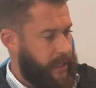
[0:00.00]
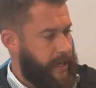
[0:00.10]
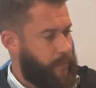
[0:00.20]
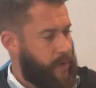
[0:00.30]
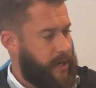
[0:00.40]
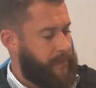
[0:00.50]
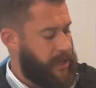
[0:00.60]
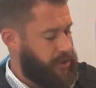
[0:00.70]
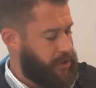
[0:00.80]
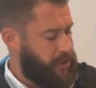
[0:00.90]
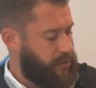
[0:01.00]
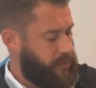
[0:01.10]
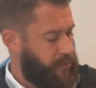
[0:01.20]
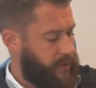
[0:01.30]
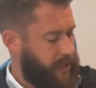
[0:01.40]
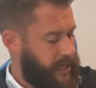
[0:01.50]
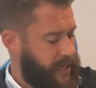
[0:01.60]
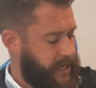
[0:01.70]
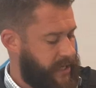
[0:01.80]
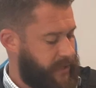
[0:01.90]
And what I'm going to do
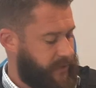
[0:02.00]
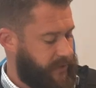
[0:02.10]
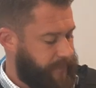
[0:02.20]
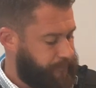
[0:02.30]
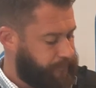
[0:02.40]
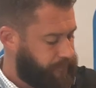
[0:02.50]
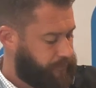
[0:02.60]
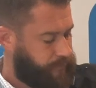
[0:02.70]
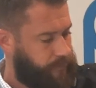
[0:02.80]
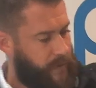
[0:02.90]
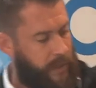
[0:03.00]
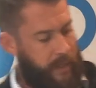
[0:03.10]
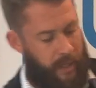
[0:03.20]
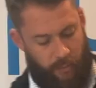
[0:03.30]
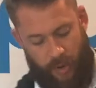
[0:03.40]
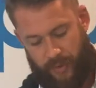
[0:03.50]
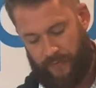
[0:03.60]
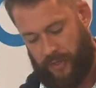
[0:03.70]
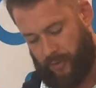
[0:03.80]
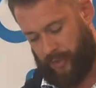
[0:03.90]
is,
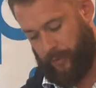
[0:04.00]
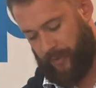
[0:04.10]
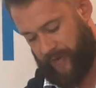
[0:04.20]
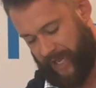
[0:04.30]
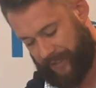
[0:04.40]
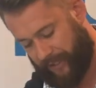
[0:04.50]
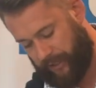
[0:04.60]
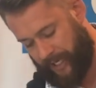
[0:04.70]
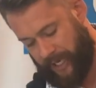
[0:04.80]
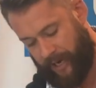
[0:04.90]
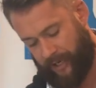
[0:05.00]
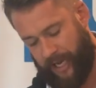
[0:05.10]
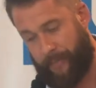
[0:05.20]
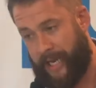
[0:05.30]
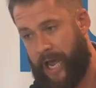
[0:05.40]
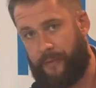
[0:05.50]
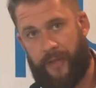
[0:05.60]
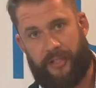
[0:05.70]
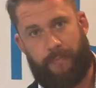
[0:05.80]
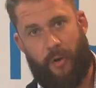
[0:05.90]
we've got the clean air coming out
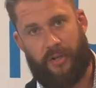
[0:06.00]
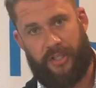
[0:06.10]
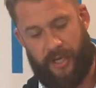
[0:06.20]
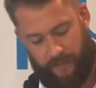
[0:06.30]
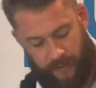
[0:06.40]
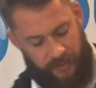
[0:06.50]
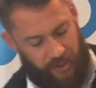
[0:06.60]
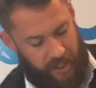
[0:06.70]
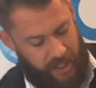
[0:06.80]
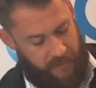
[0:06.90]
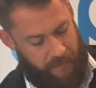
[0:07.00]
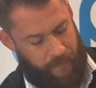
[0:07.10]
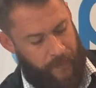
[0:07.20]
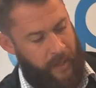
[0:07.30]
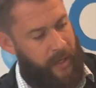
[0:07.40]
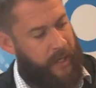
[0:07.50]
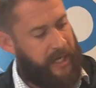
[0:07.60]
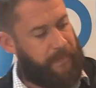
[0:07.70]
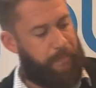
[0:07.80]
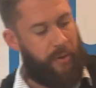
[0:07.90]
this portion of the machine.
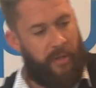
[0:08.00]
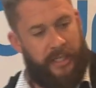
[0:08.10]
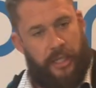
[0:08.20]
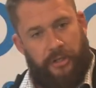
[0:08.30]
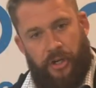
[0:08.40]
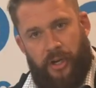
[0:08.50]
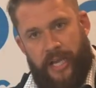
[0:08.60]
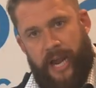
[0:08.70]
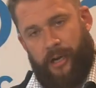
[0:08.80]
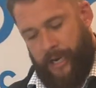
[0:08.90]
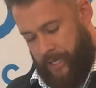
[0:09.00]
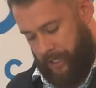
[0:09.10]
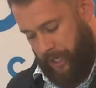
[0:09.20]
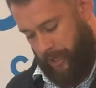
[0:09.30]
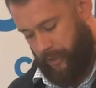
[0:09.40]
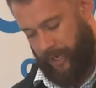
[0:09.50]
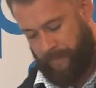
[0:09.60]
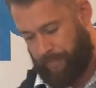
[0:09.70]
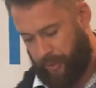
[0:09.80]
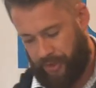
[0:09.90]
It's pulling the dirty air in here
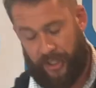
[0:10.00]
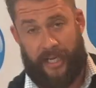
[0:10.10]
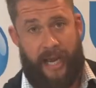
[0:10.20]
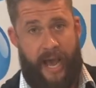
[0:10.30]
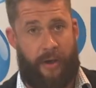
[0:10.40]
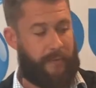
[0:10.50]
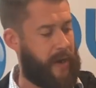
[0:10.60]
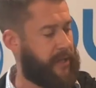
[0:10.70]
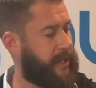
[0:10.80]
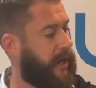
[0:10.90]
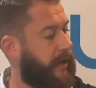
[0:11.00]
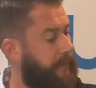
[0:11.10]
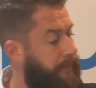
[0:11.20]
and pushing it out right there.